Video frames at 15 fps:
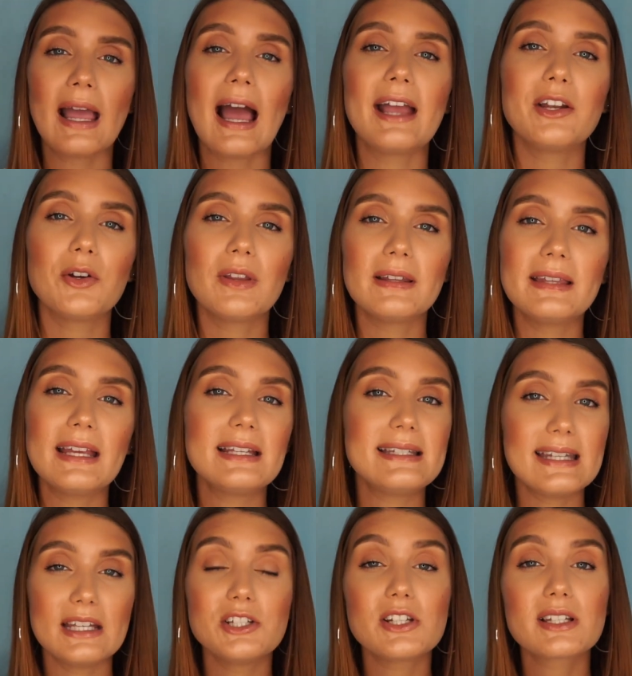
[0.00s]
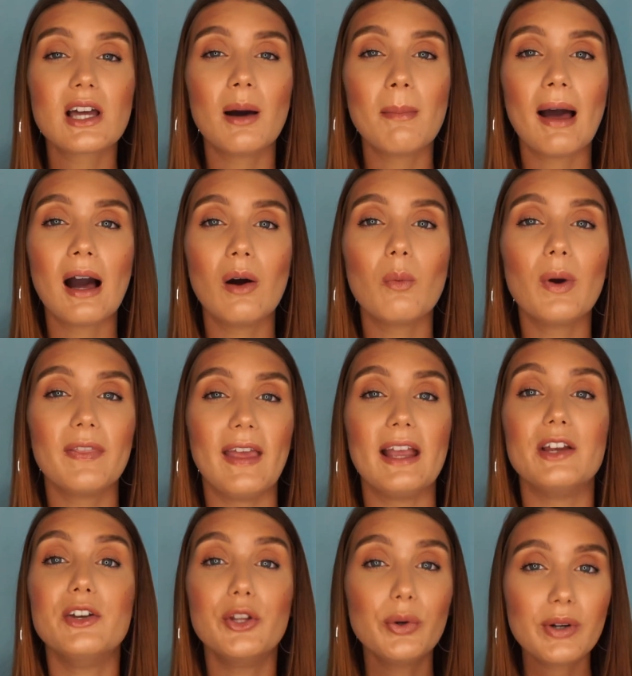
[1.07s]
I know that they did just come out with a
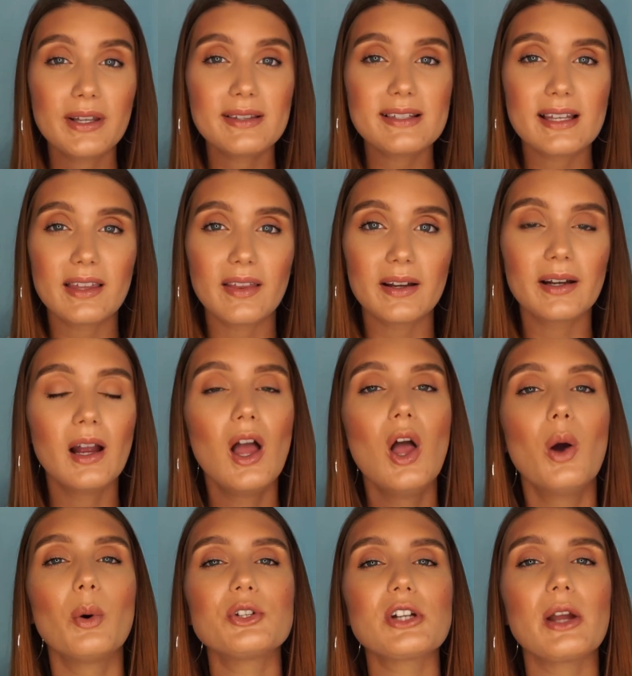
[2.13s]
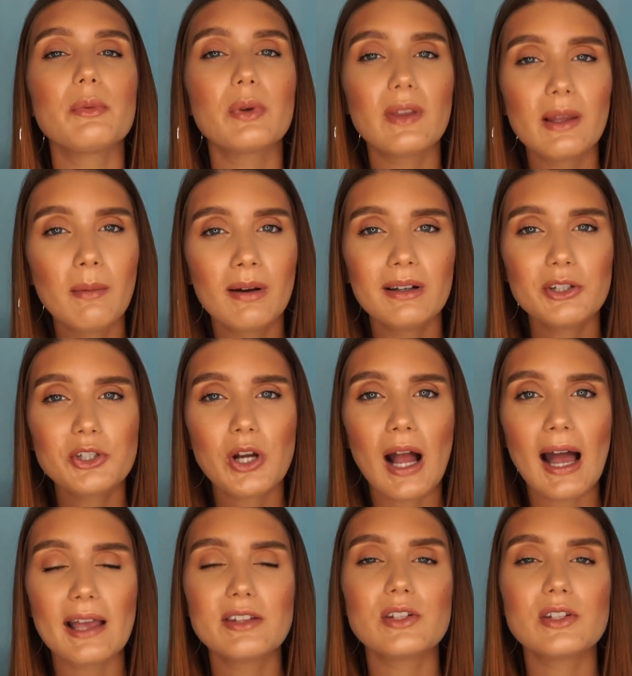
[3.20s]
new concealer, which I really want to try.